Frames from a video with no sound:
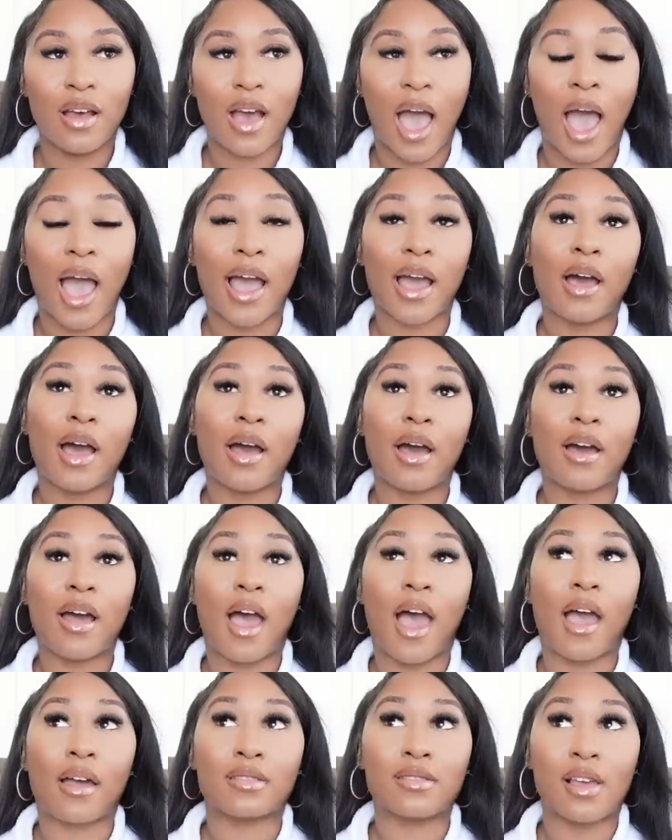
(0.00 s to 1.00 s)
I,
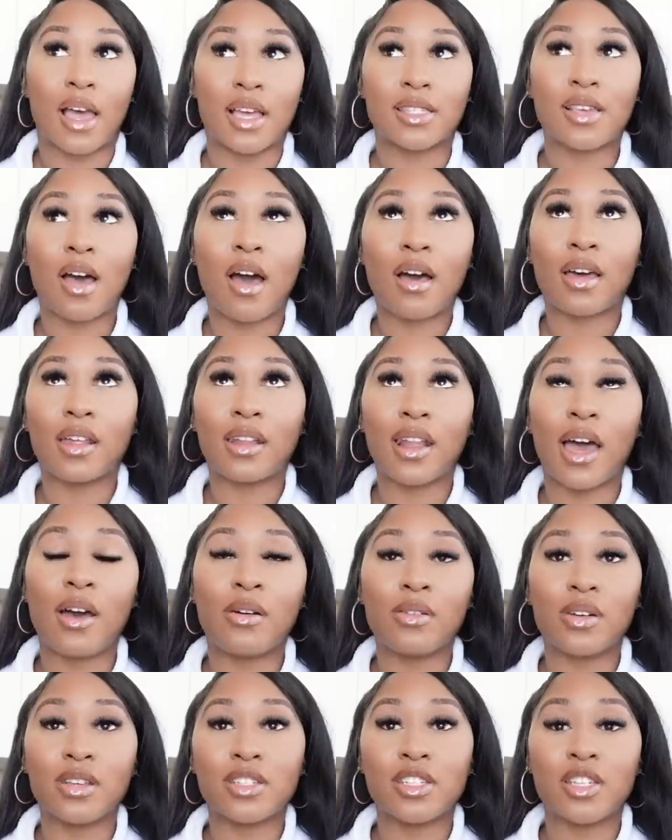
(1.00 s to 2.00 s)
I, I talk a lot
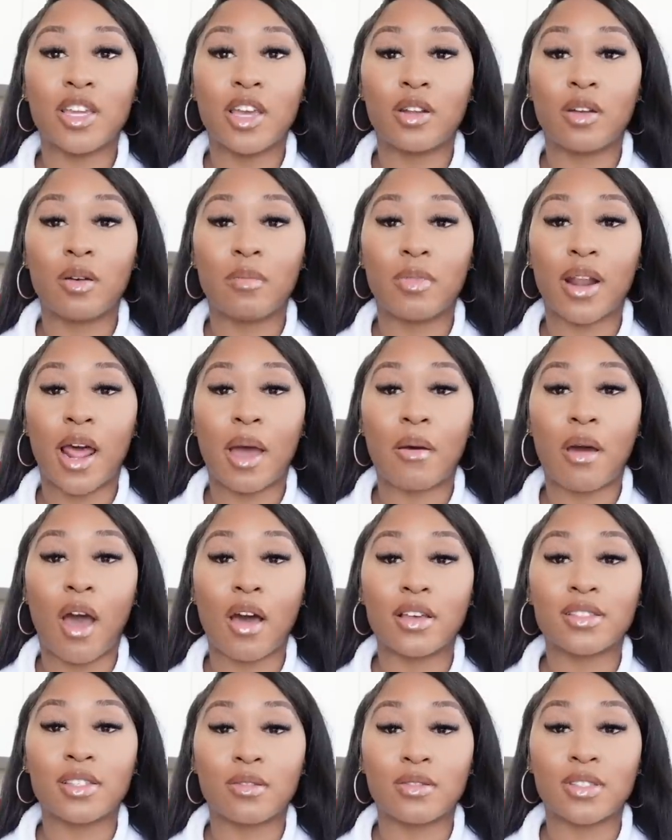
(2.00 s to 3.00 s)
on this channel, but I
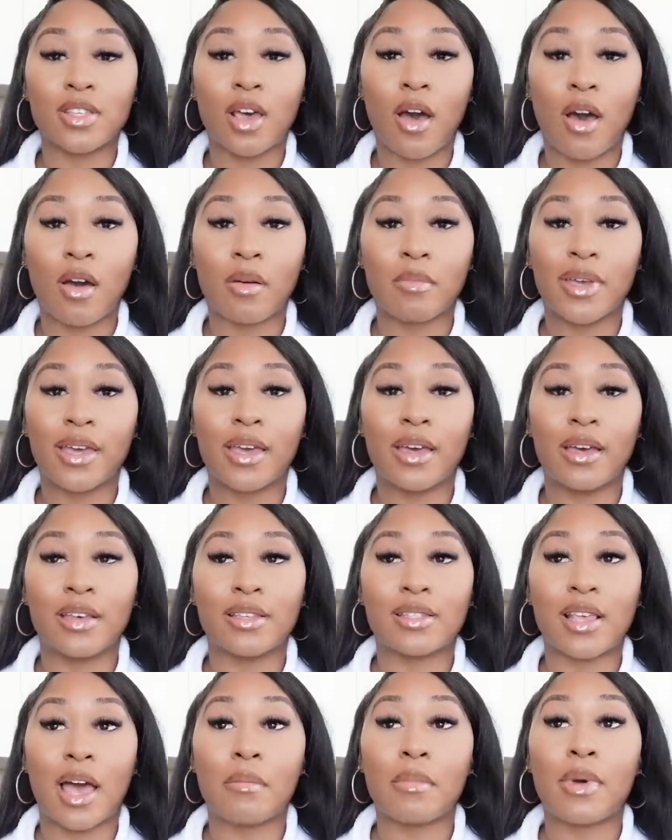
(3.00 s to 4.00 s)
also talk
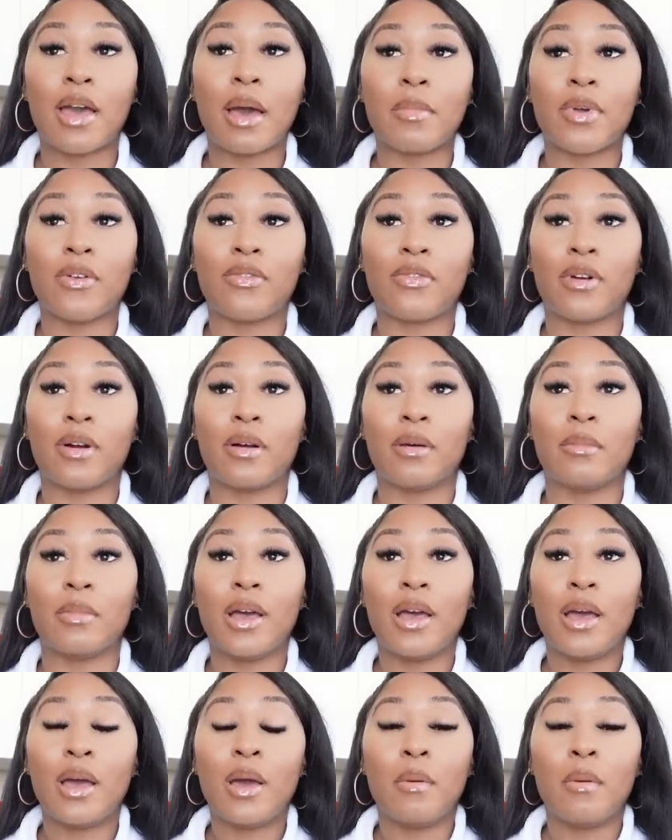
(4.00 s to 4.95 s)
because I'm coming from